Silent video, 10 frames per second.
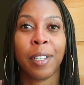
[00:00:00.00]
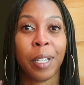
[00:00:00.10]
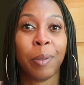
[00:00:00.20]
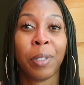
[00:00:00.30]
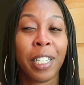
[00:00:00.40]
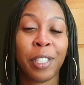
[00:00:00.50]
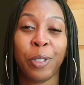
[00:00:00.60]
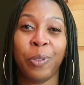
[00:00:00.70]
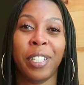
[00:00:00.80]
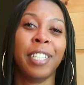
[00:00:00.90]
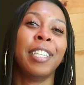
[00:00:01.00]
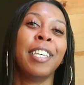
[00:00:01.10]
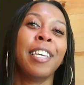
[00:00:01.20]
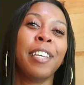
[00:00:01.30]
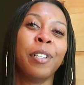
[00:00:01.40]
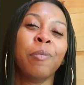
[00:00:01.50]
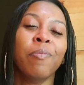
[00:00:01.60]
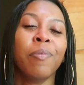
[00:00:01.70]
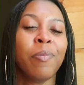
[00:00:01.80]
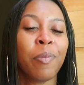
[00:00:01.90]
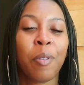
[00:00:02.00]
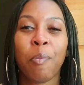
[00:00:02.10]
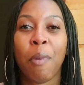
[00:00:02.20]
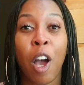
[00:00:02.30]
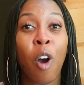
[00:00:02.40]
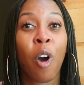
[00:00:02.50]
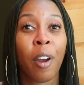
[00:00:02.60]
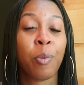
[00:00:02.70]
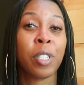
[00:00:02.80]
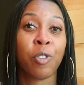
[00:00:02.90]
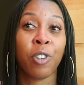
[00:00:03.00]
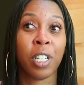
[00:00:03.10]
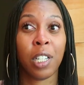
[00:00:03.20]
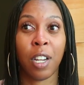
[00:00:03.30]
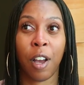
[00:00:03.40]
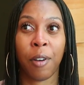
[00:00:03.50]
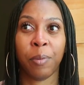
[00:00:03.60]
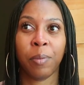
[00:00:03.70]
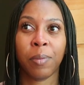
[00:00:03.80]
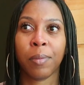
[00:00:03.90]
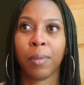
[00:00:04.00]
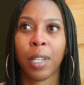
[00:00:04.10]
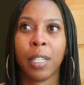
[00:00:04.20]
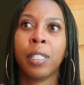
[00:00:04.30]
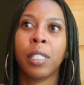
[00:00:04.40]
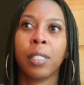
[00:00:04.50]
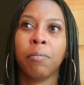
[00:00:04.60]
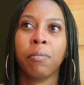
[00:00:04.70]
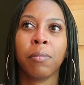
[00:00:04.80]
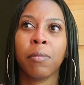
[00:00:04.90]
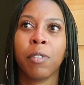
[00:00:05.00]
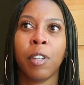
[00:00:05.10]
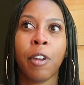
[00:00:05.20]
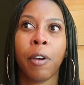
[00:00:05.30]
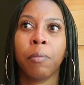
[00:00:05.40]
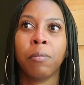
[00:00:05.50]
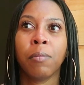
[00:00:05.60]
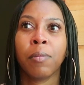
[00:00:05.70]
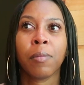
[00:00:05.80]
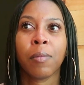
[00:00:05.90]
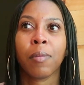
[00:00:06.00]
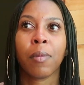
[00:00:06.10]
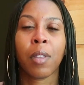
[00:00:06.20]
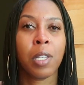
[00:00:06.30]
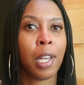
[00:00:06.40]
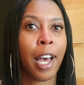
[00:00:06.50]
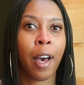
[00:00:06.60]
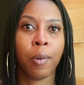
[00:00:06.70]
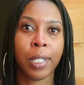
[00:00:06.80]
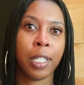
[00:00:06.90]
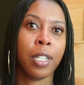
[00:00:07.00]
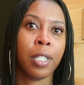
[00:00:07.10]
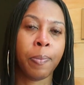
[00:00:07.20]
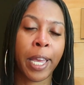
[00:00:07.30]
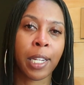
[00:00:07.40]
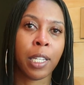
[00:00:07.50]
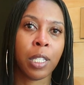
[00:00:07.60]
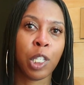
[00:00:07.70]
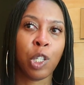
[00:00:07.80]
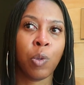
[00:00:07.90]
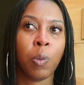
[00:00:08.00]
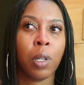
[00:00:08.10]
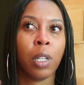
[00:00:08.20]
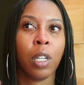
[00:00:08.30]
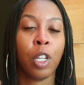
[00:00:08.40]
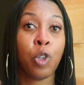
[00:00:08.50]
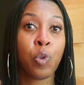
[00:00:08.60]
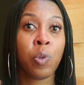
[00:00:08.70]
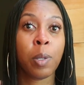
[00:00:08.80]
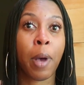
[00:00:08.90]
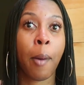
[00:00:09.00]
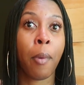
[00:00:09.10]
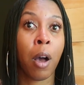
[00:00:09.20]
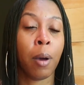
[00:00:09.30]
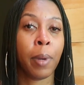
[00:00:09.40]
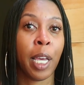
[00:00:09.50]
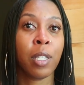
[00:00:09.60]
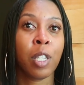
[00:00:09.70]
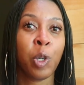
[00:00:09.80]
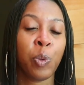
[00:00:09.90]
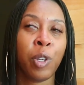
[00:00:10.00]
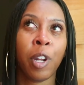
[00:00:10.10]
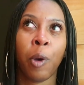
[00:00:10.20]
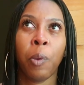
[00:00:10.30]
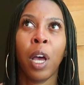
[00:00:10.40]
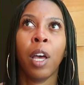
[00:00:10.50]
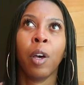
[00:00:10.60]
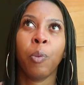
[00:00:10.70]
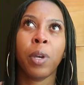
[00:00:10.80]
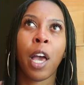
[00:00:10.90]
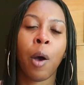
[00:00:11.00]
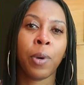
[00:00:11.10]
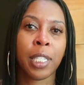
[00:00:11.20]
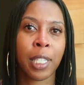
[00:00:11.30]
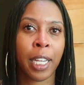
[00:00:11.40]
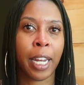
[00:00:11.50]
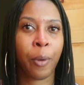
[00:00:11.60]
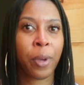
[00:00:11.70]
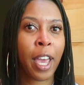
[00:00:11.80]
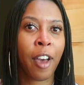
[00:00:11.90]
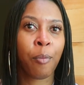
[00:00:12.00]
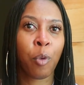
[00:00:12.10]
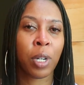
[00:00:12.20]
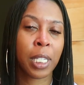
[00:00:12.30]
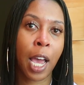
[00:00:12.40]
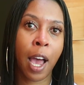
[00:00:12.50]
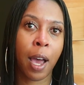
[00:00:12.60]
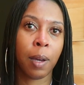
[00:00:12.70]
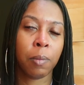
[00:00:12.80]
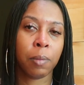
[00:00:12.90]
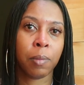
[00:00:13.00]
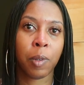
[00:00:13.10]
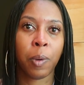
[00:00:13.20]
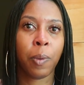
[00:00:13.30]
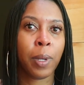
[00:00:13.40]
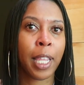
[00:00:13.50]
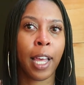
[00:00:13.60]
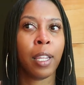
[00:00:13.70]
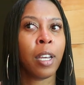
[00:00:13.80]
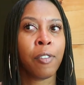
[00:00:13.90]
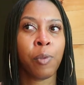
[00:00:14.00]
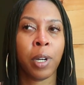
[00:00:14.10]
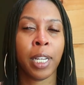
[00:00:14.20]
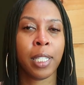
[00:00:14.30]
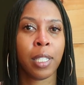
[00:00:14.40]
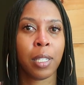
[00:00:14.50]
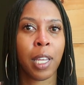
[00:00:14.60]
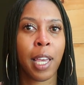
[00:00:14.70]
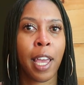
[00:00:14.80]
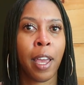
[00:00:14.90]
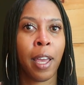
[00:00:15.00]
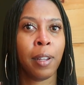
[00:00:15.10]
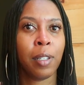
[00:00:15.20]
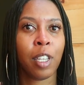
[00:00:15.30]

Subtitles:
I'm gonna get through this. My heart was crushed, y'all, because, you know, I wasn't expecting to lose my mom that soon. You know, we always think that we have more time with our loved ones, and,